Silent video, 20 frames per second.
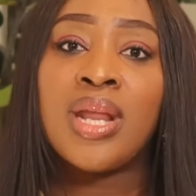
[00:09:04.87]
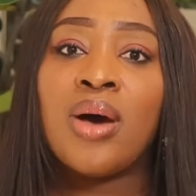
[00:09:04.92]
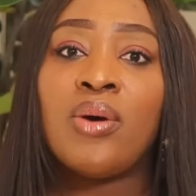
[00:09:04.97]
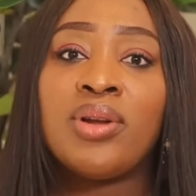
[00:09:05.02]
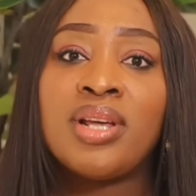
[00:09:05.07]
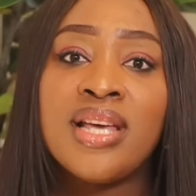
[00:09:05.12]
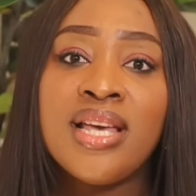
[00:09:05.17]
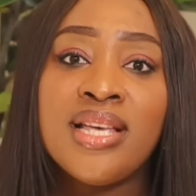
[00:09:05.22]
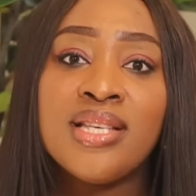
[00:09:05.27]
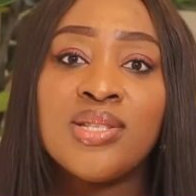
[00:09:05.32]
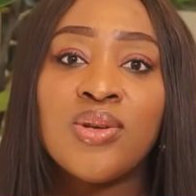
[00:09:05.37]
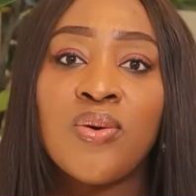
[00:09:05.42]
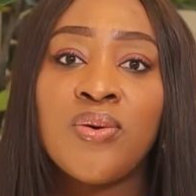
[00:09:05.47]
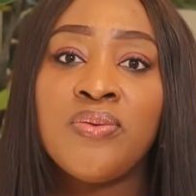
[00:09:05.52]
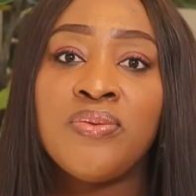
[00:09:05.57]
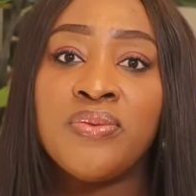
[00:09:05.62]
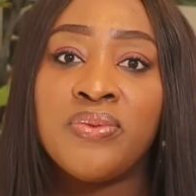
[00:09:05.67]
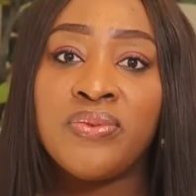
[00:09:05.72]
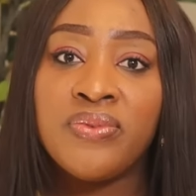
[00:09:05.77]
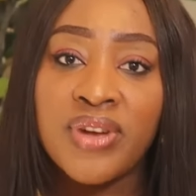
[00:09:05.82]
Without his
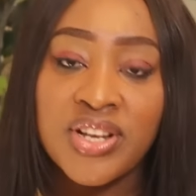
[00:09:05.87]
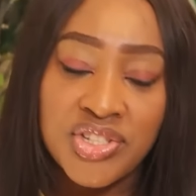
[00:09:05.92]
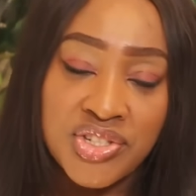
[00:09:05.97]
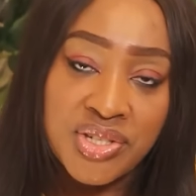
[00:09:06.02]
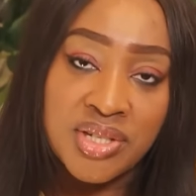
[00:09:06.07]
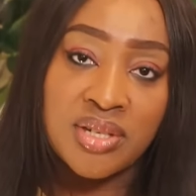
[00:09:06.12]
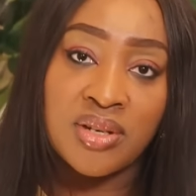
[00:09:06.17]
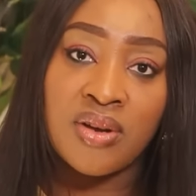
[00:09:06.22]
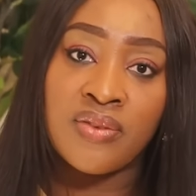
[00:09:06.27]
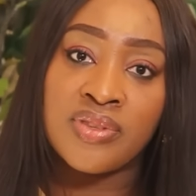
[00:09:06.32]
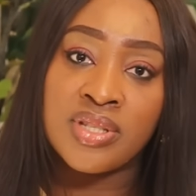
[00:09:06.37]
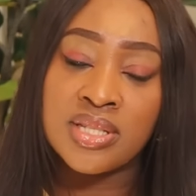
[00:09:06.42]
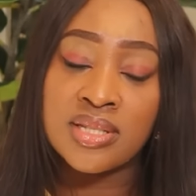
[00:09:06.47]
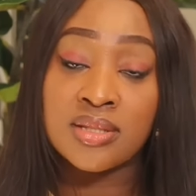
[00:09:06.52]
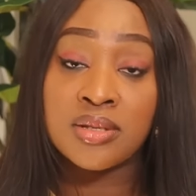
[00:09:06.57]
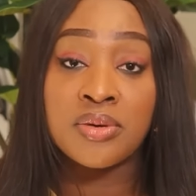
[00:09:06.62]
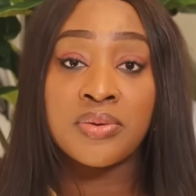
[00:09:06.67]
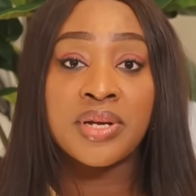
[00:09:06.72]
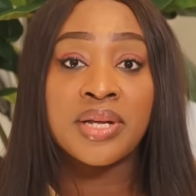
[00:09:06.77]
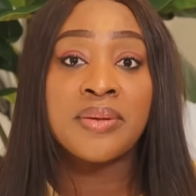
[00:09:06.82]
own version of the
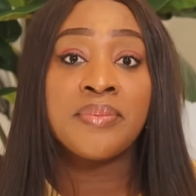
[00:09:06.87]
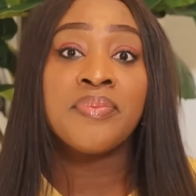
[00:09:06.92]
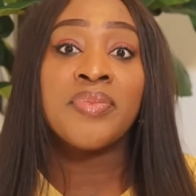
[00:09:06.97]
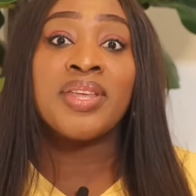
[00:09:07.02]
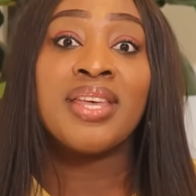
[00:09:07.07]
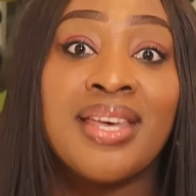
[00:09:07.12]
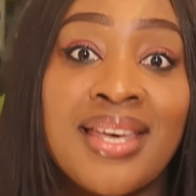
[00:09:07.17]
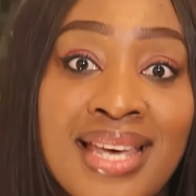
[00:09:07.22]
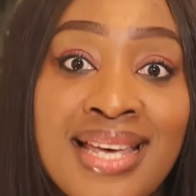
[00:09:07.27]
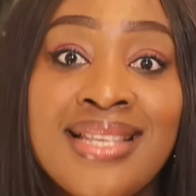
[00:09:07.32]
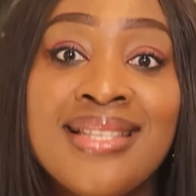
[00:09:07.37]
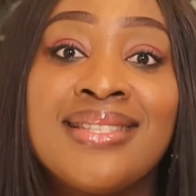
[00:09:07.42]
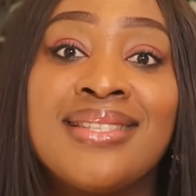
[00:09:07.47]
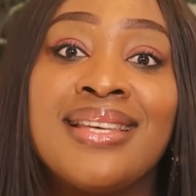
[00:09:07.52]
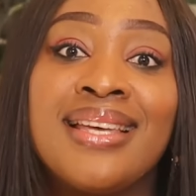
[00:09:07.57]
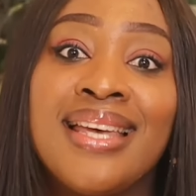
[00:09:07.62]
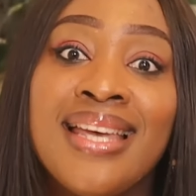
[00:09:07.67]
story, is